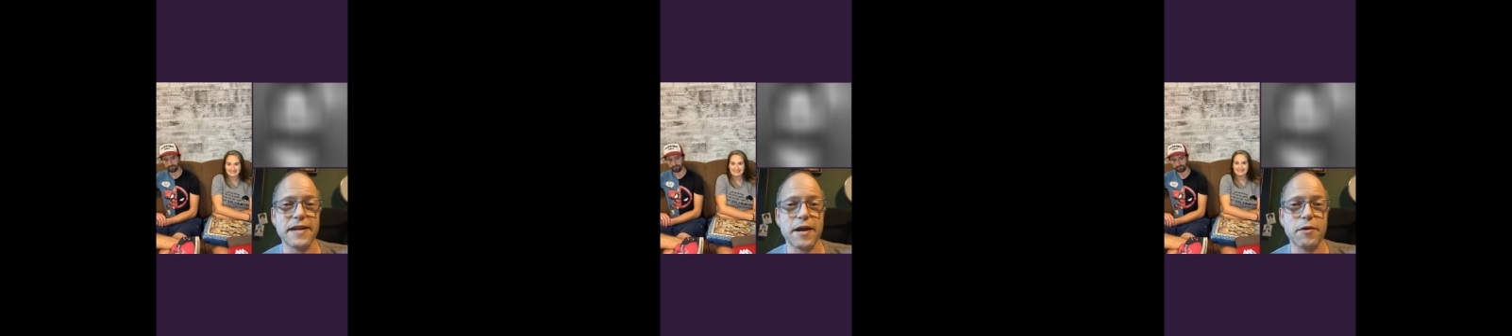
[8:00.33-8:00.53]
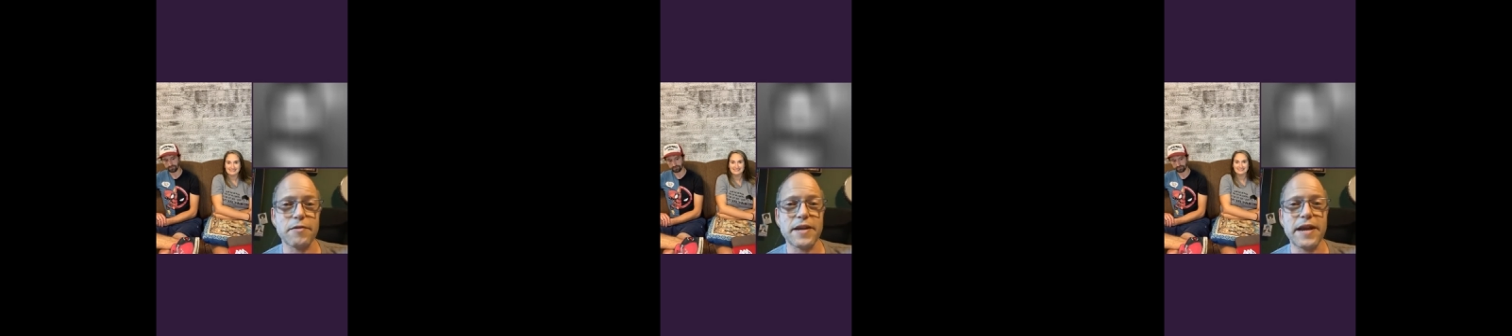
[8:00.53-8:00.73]

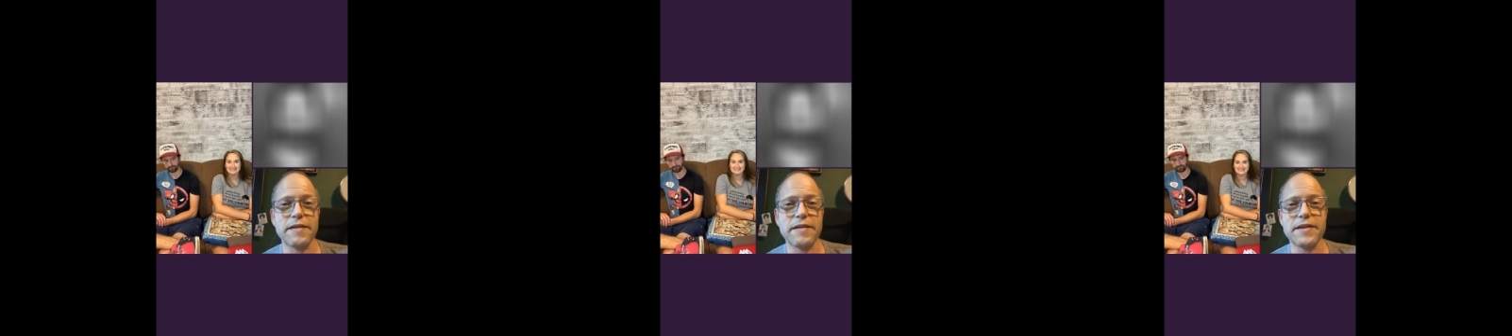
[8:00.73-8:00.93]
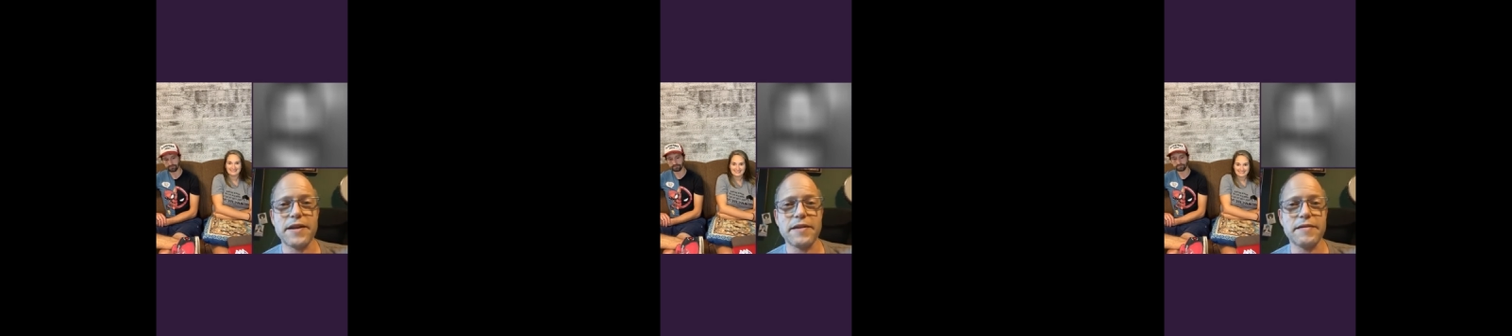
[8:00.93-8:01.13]
down,
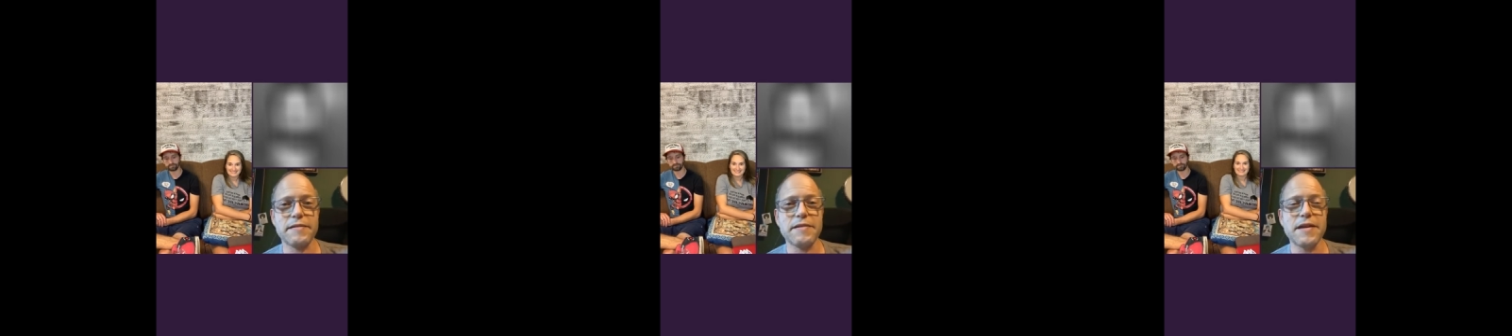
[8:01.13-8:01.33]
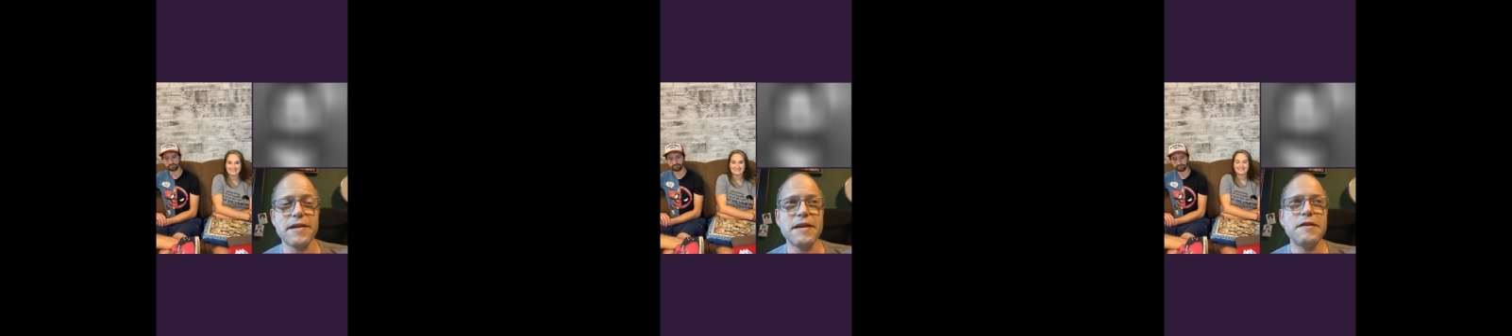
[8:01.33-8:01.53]
and
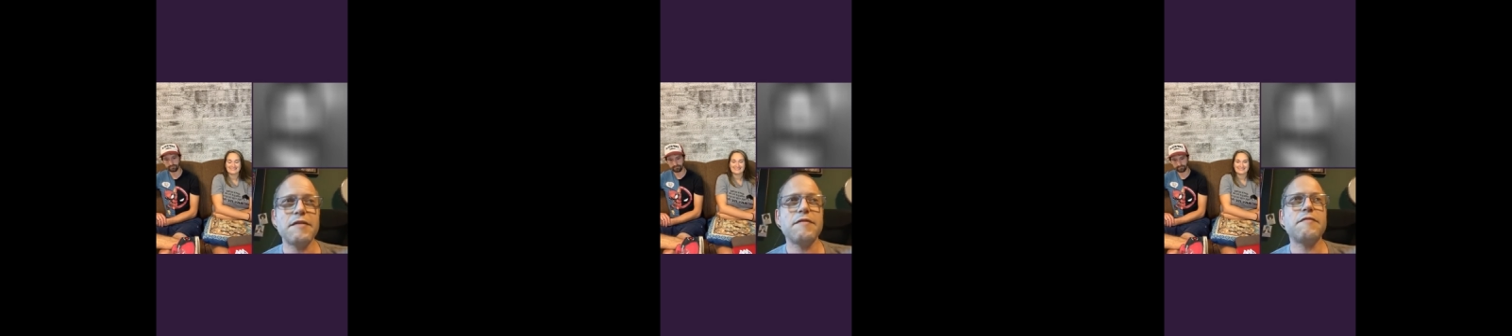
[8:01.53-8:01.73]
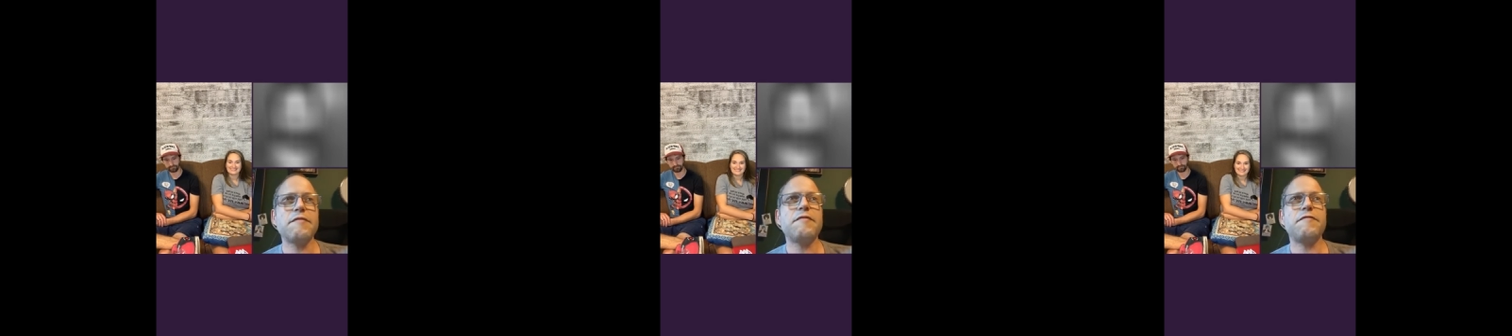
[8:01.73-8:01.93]
then
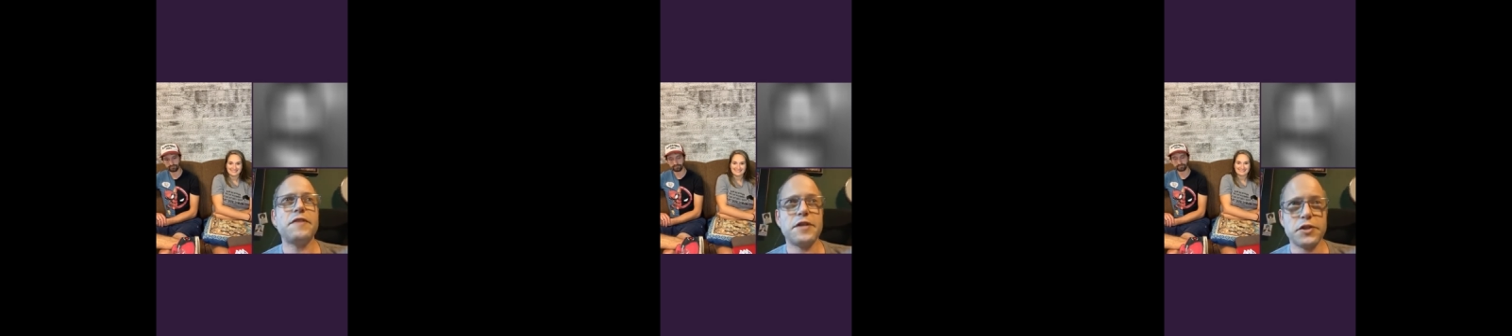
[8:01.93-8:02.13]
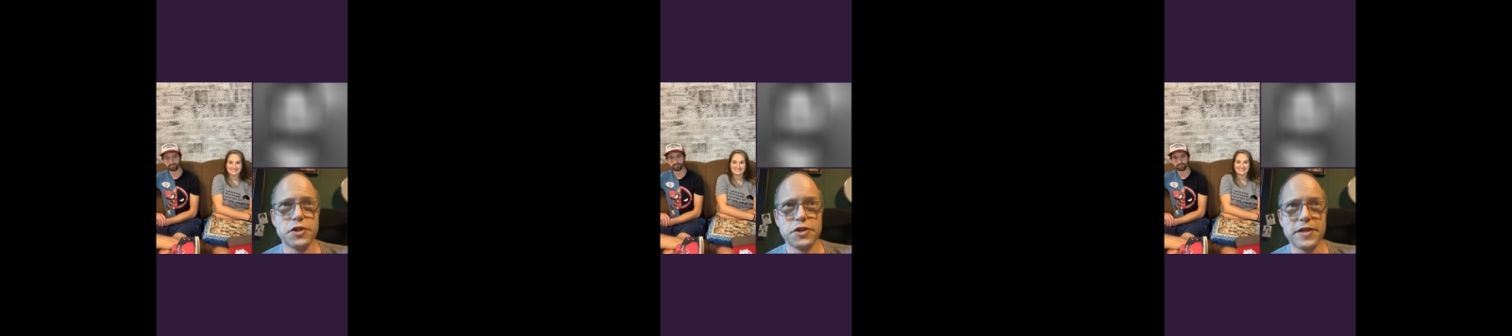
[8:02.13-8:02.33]

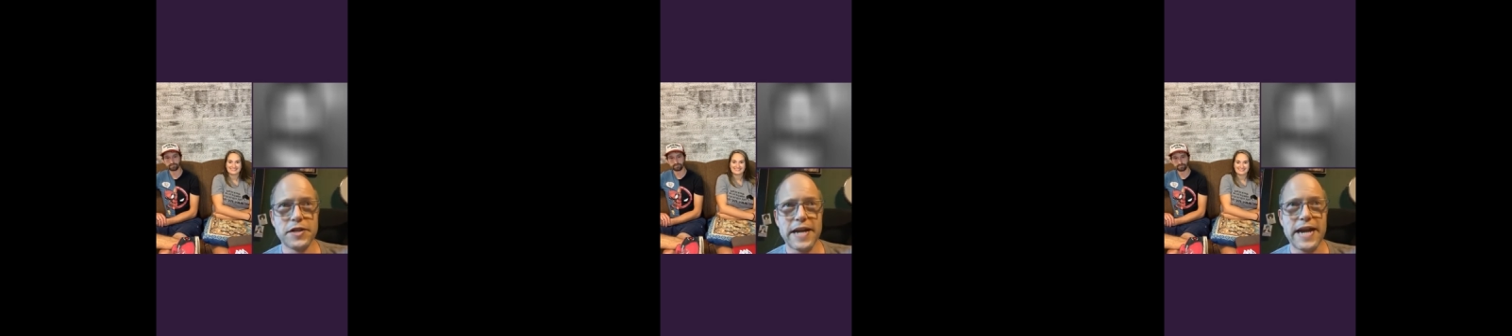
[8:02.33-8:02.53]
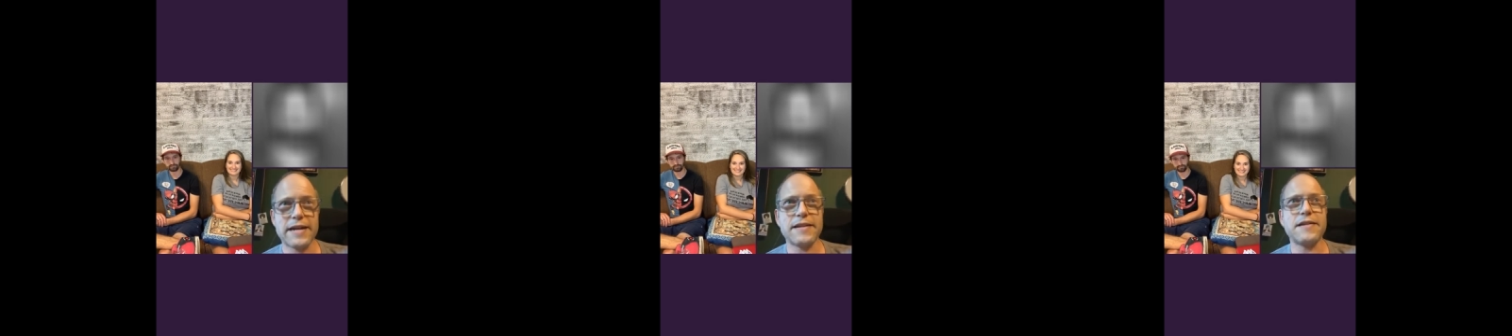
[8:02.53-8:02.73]
finished
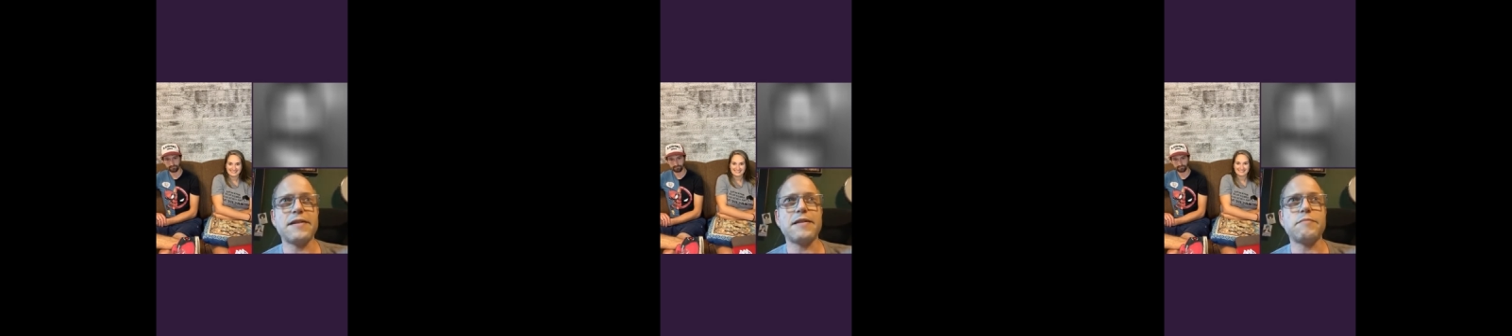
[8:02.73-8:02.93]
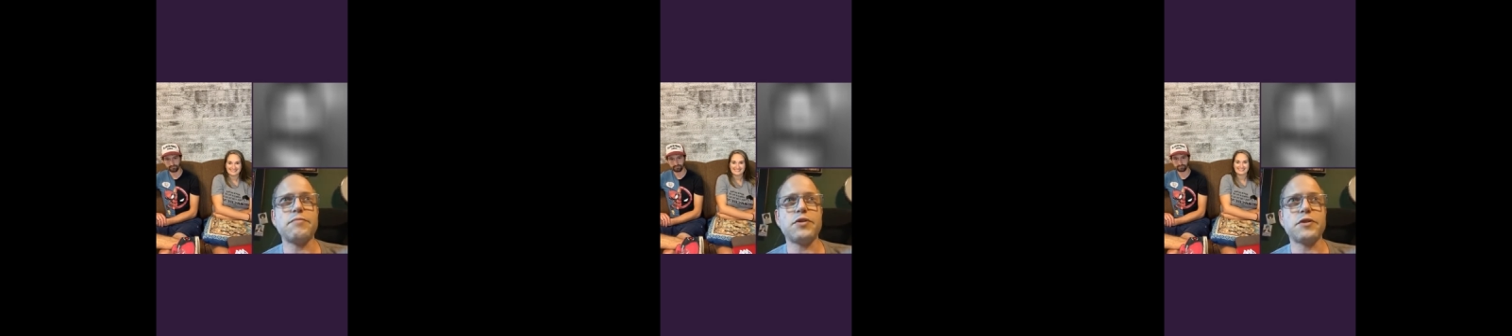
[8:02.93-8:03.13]

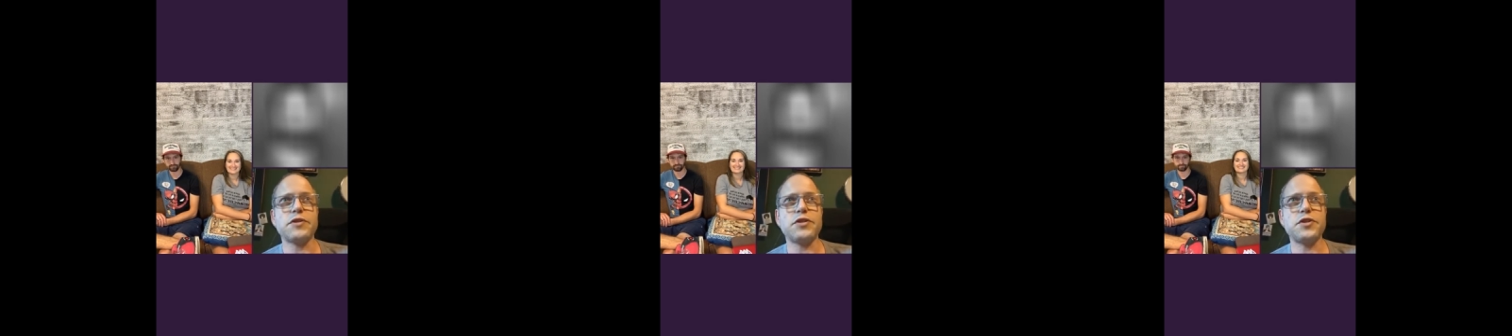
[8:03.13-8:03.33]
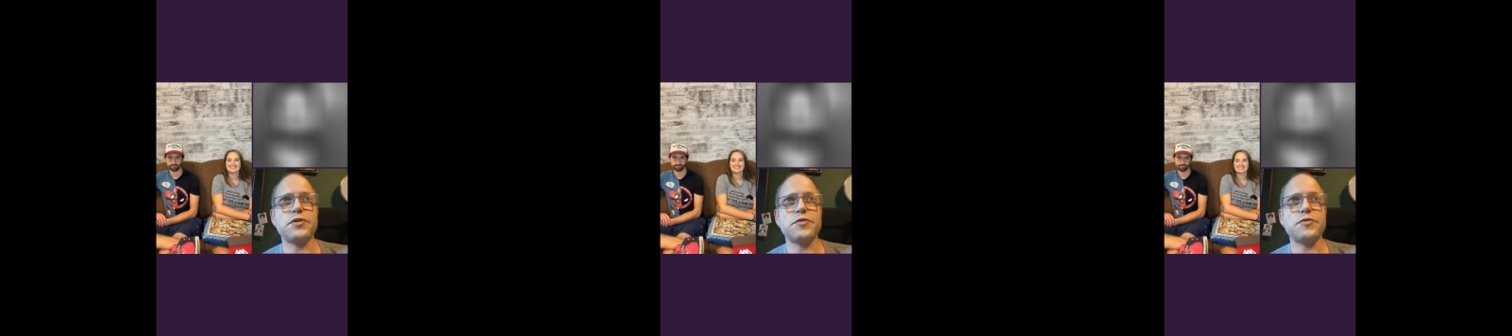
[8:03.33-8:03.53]
editing book
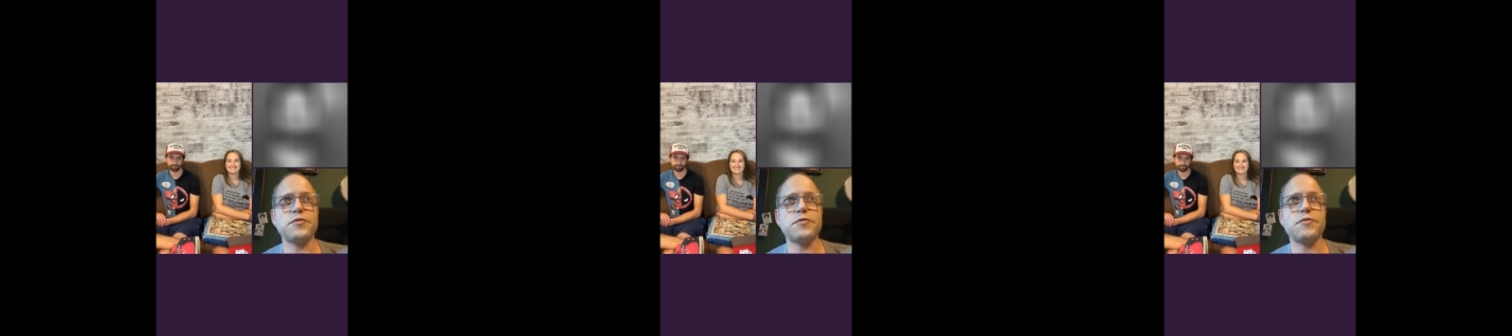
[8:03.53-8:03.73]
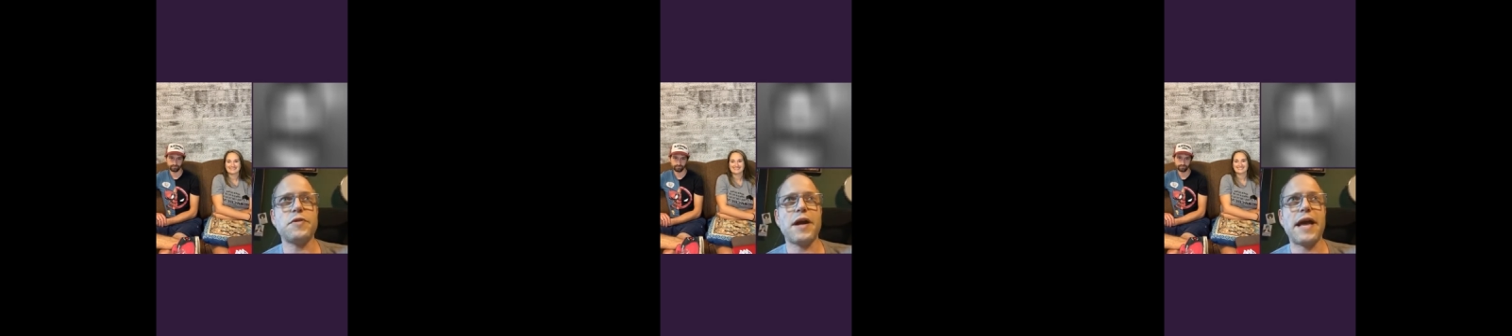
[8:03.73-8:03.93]

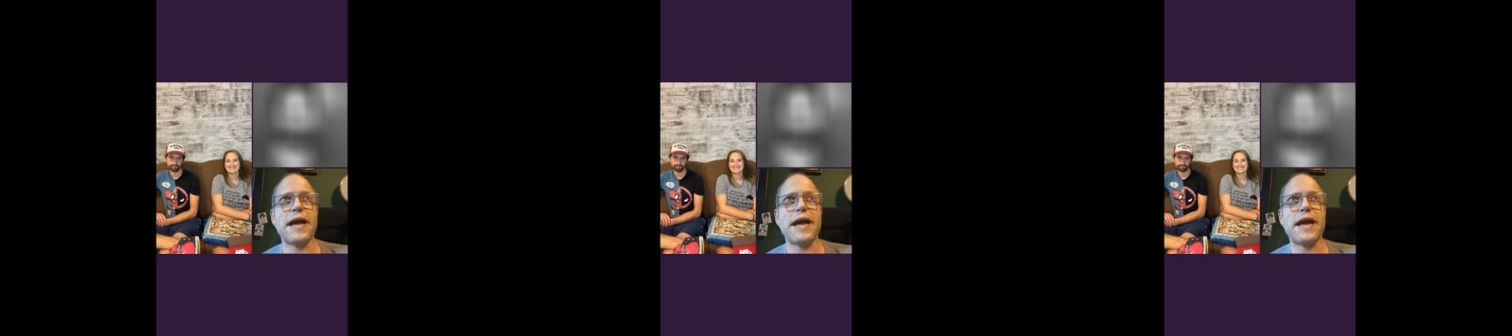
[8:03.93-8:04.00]
2,